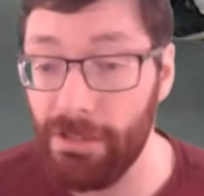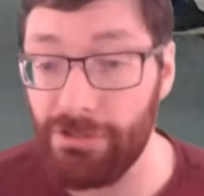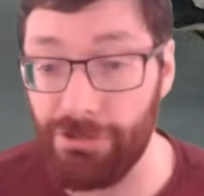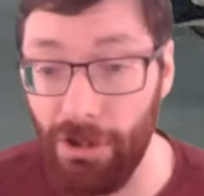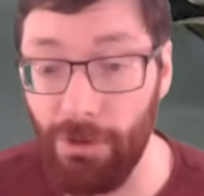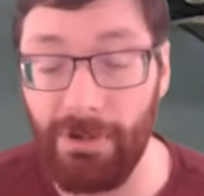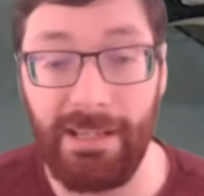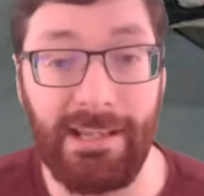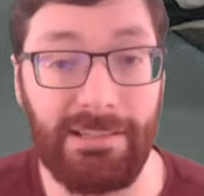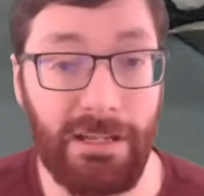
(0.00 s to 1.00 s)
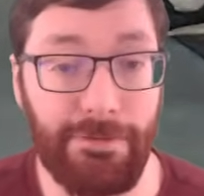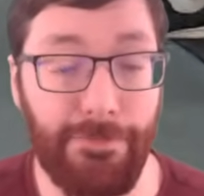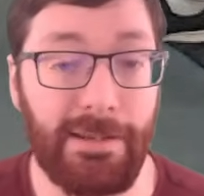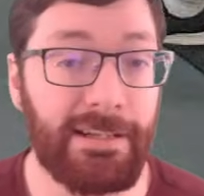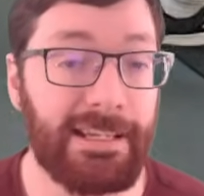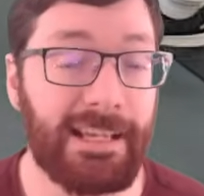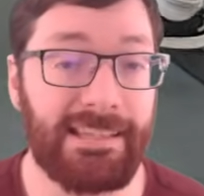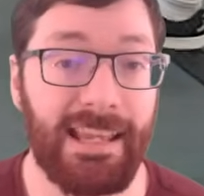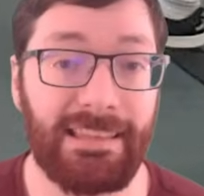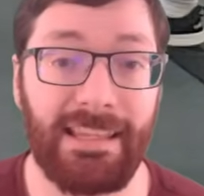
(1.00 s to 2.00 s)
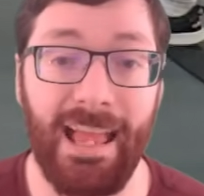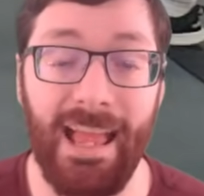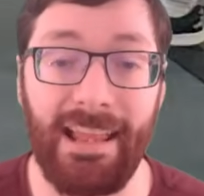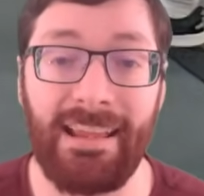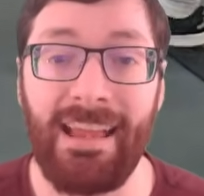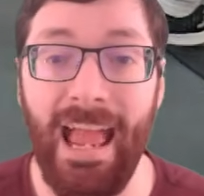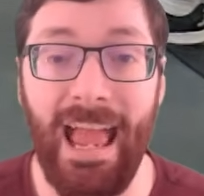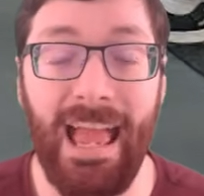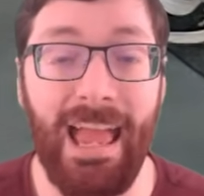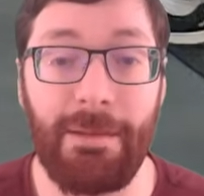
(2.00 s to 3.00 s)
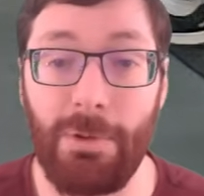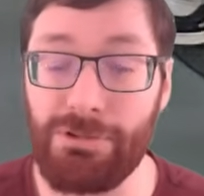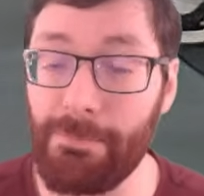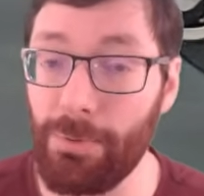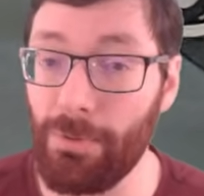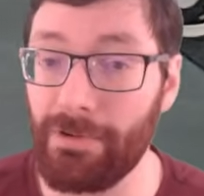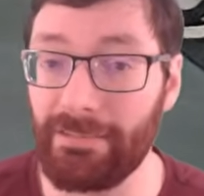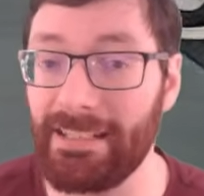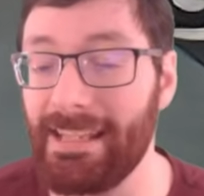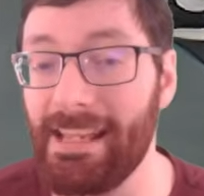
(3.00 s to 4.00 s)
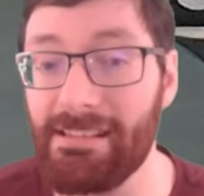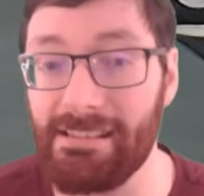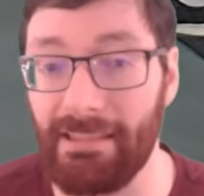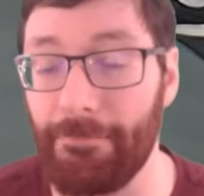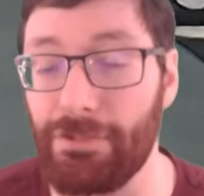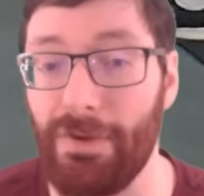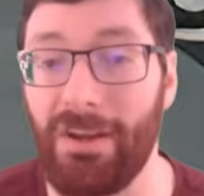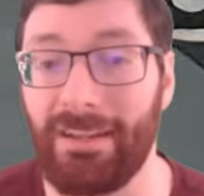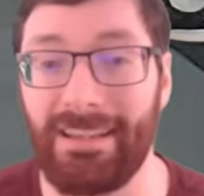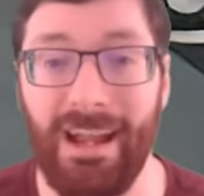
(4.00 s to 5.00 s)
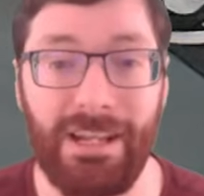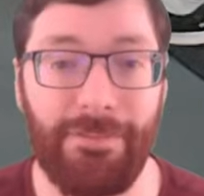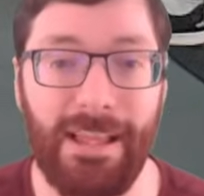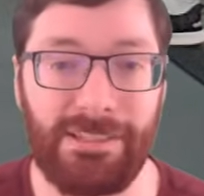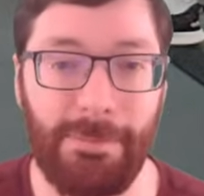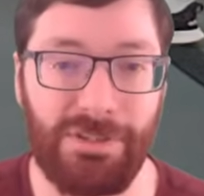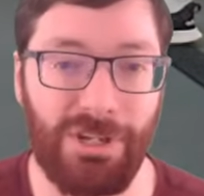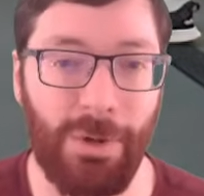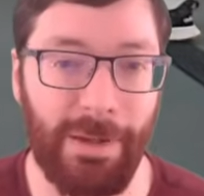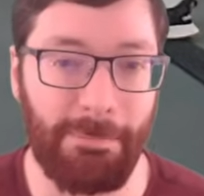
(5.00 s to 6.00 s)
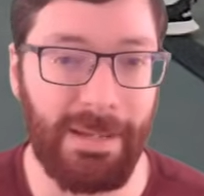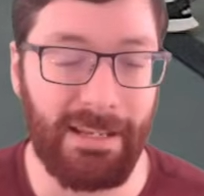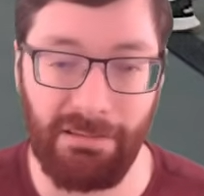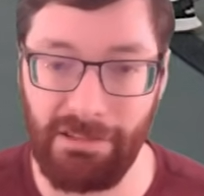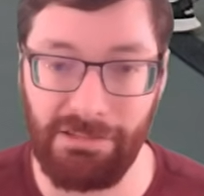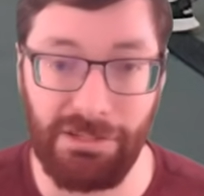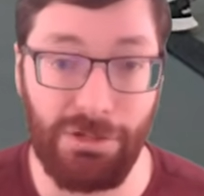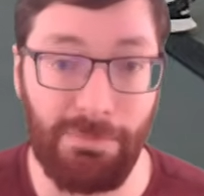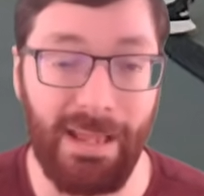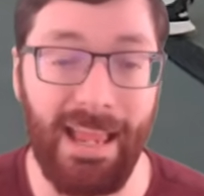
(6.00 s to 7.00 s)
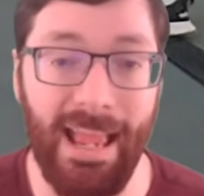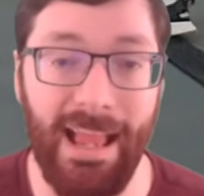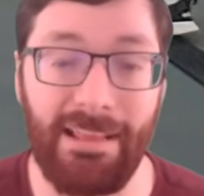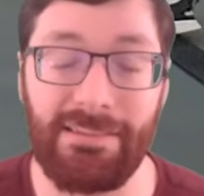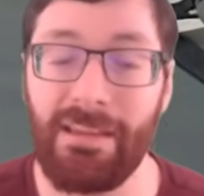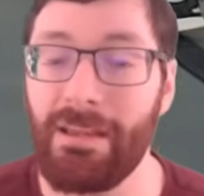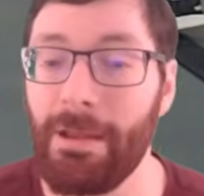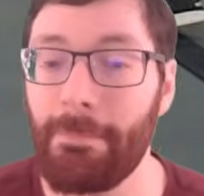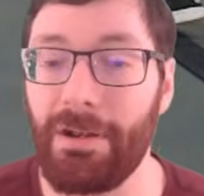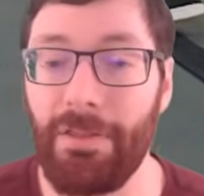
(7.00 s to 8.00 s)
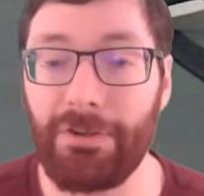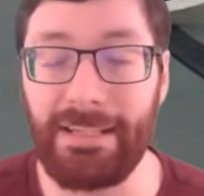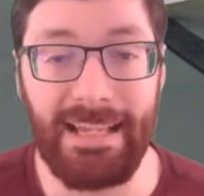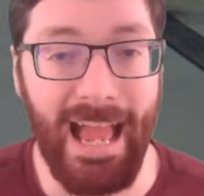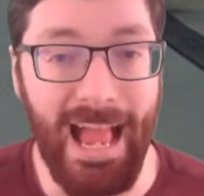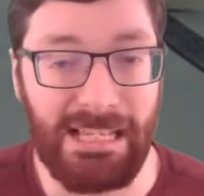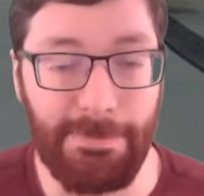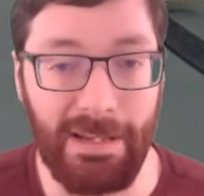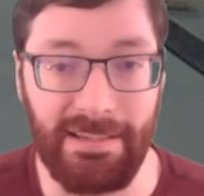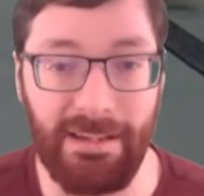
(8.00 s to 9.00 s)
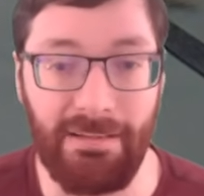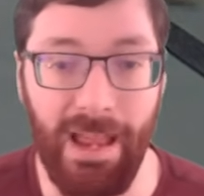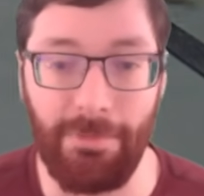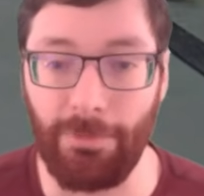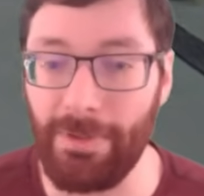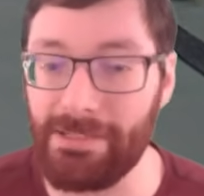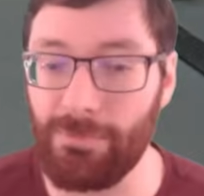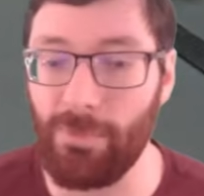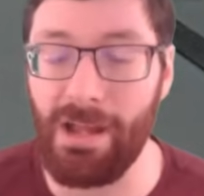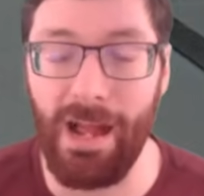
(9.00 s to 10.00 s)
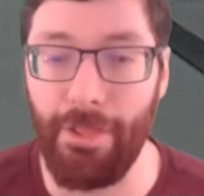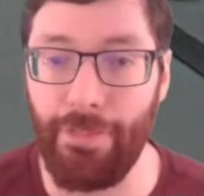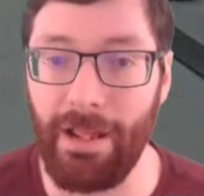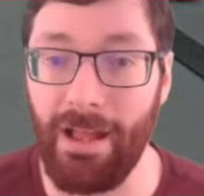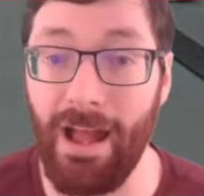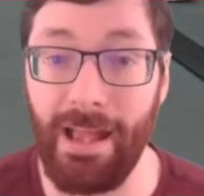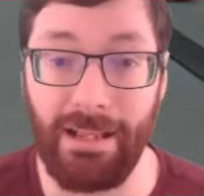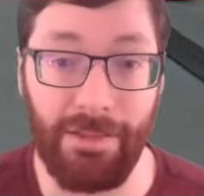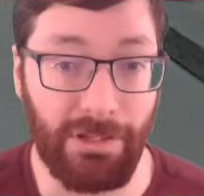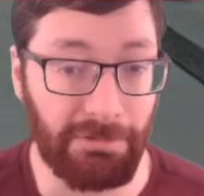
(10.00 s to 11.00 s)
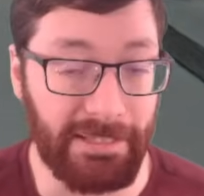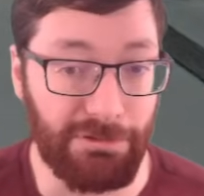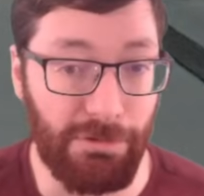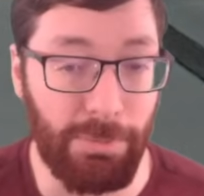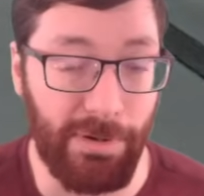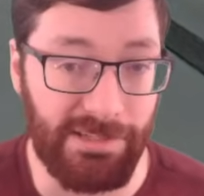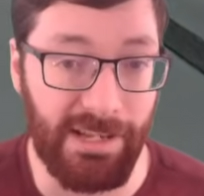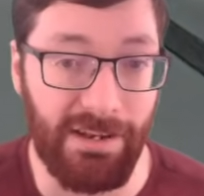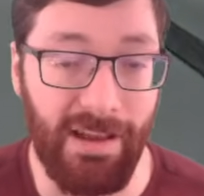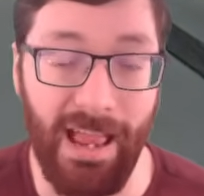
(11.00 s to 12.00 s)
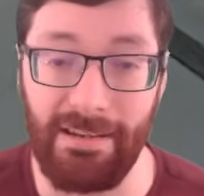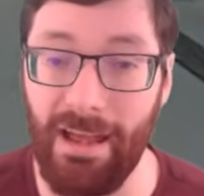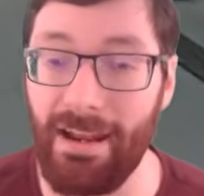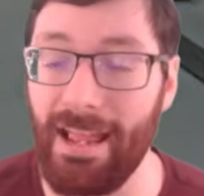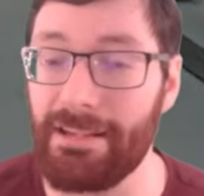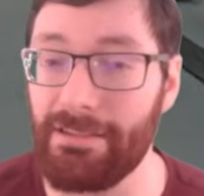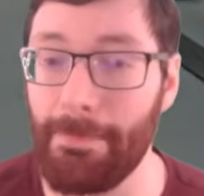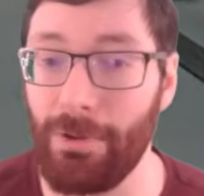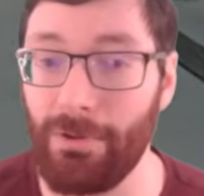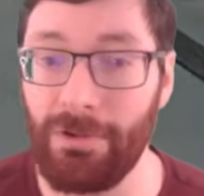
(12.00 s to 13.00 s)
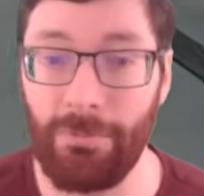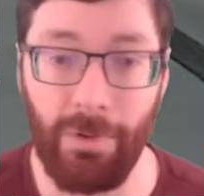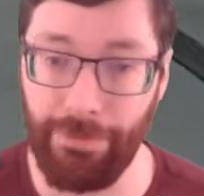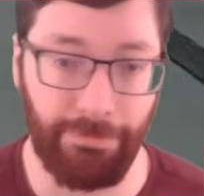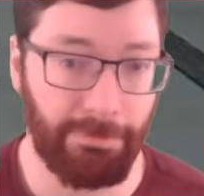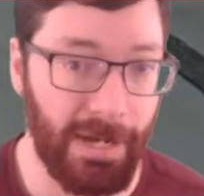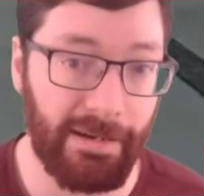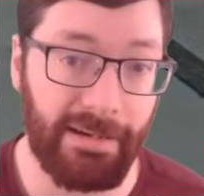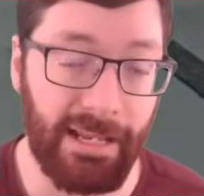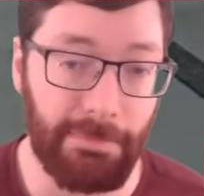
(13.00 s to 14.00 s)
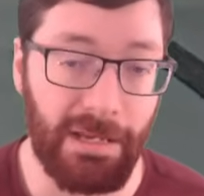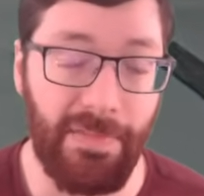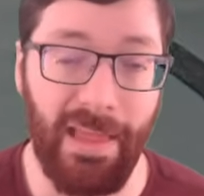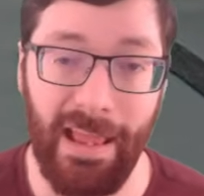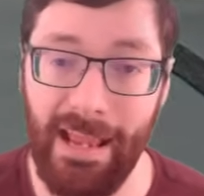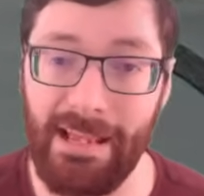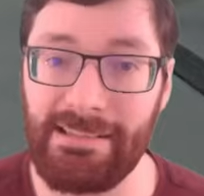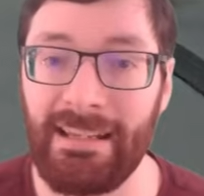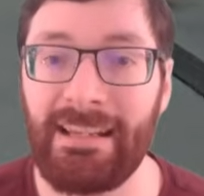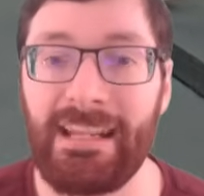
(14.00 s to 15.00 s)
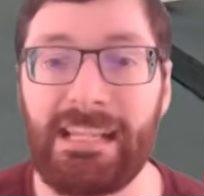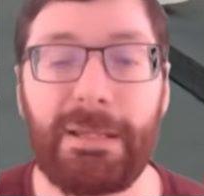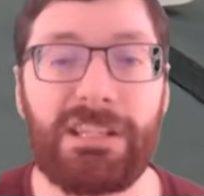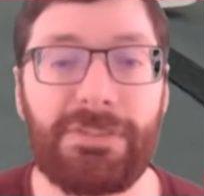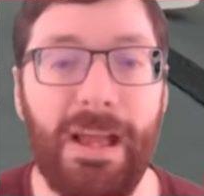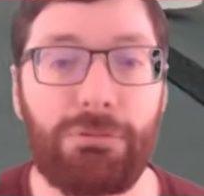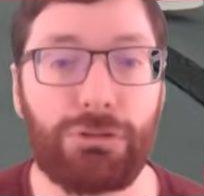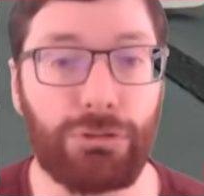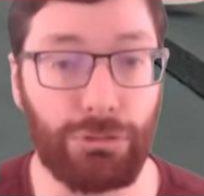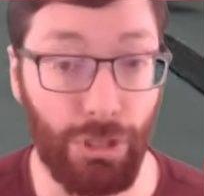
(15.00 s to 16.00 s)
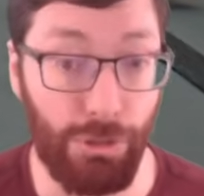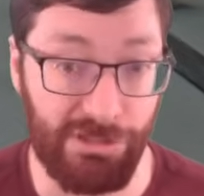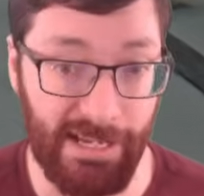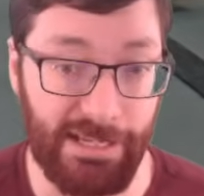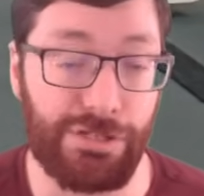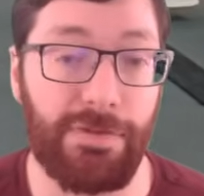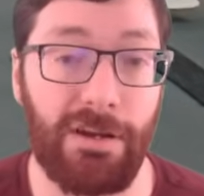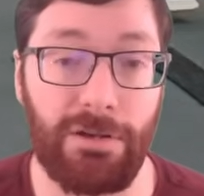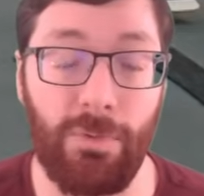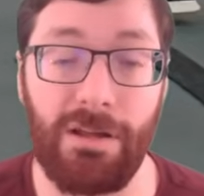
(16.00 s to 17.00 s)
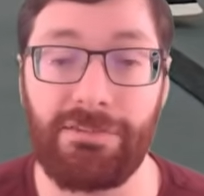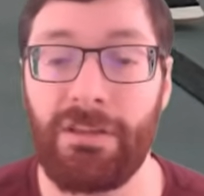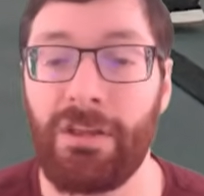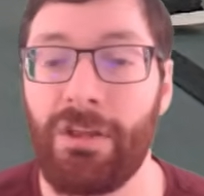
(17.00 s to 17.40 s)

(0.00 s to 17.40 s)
So he's undefended, he gets hit in the head, and most importantly, his left Zwerk kind of ends up just going meaninglessly to my hands. But another key aspect here, and the reason why I think I got the clean 2 points here and not a double with Branden hitting me in the hands, is because of how close his Zwerk was.